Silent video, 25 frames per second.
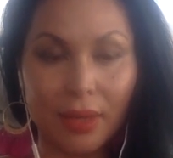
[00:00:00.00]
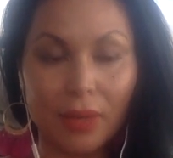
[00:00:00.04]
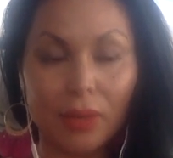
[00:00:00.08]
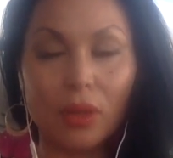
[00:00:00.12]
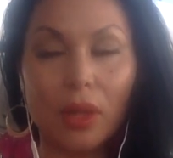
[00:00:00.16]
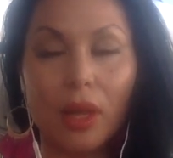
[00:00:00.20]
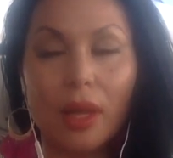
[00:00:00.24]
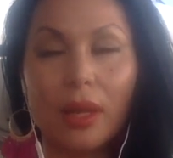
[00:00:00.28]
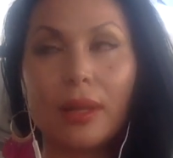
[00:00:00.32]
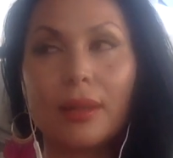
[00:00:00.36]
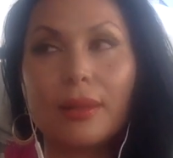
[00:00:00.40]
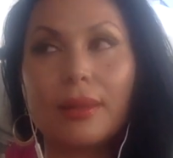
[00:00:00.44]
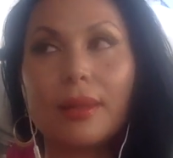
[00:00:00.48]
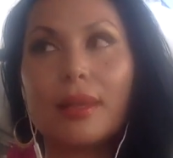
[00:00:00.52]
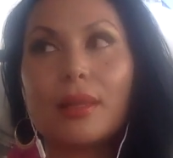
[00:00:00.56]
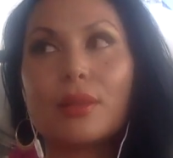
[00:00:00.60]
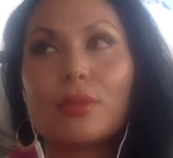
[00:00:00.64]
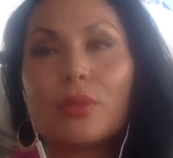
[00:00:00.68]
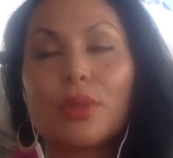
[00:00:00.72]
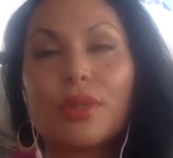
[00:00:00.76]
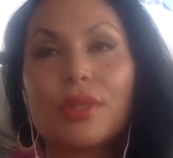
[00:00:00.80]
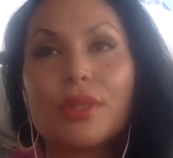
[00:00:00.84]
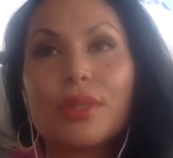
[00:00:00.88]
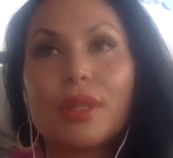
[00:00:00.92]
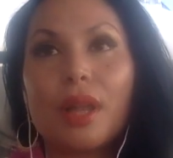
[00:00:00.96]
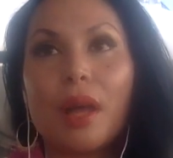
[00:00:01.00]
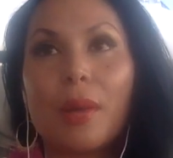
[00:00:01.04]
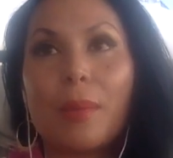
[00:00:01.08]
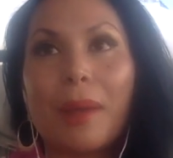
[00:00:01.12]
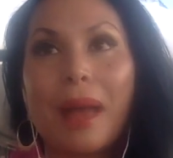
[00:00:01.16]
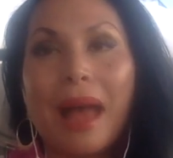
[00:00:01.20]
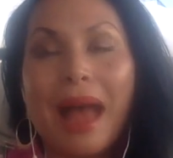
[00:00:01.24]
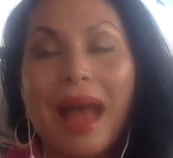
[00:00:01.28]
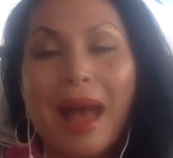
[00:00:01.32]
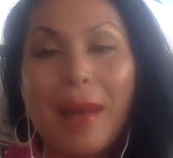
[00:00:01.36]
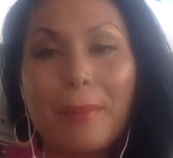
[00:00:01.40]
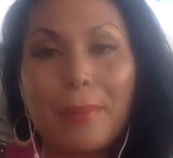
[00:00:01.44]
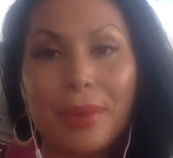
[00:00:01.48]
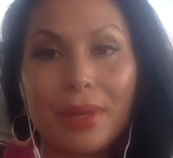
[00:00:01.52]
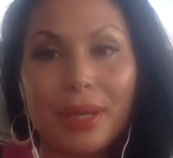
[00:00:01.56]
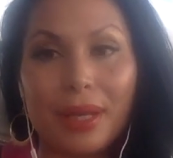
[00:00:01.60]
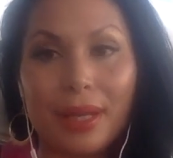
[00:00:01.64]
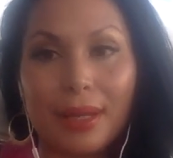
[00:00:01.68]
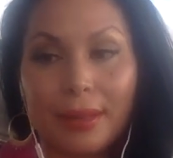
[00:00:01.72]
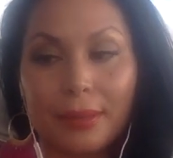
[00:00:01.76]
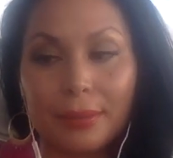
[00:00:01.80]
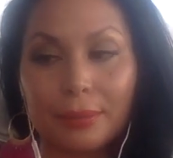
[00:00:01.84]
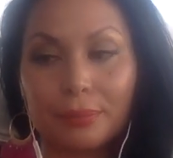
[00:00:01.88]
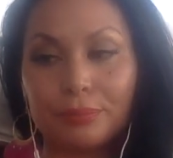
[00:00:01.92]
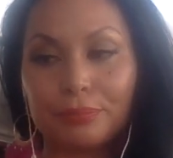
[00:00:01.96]
A lot of things would stop
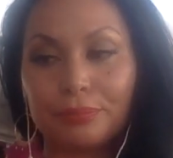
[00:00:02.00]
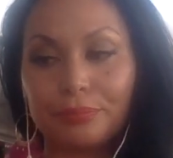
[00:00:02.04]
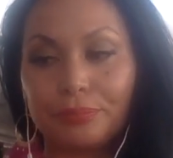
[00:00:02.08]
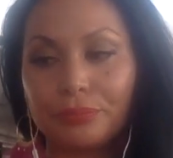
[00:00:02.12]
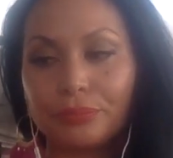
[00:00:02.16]
happening